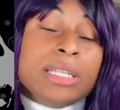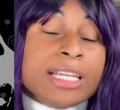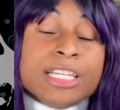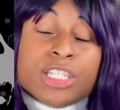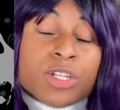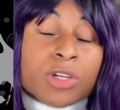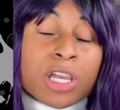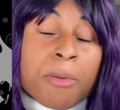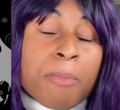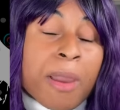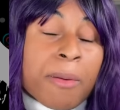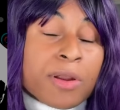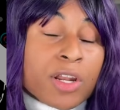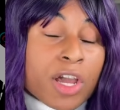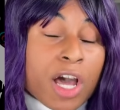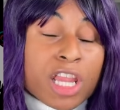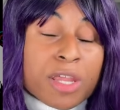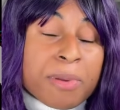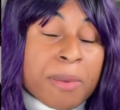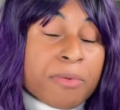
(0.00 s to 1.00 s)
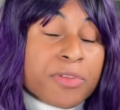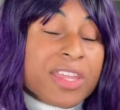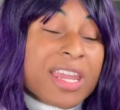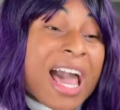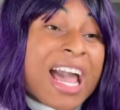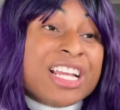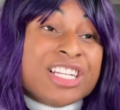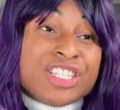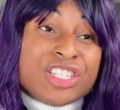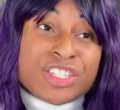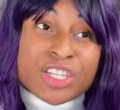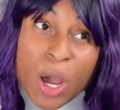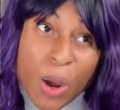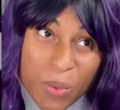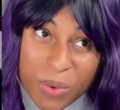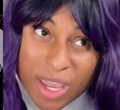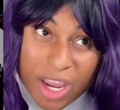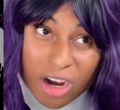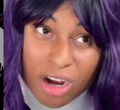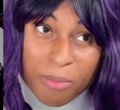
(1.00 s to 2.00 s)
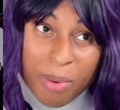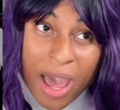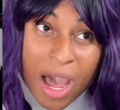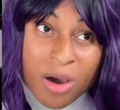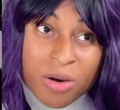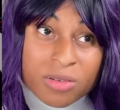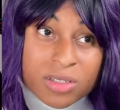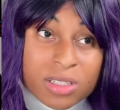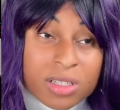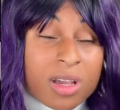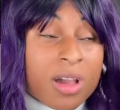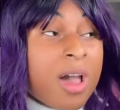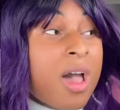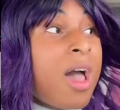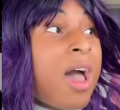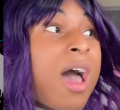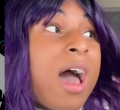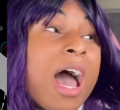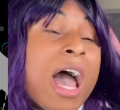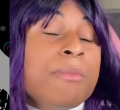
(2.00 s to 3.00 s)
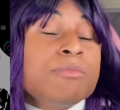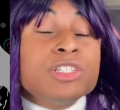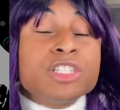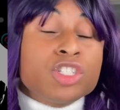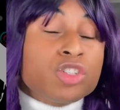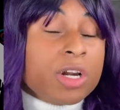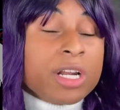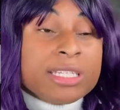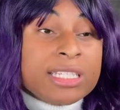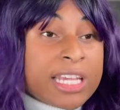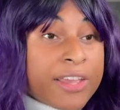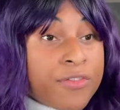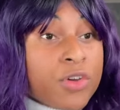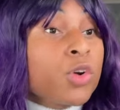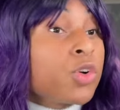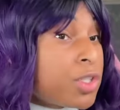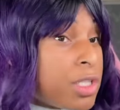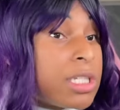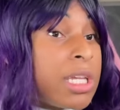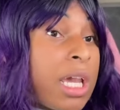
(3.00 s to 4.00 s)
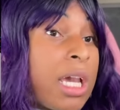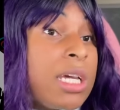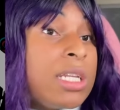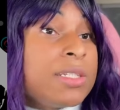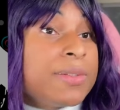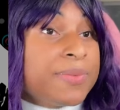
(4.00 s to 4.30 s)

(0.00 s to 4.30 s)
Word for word: Please don't compare me to other people that I don't care about. I'm just trying to save your skin.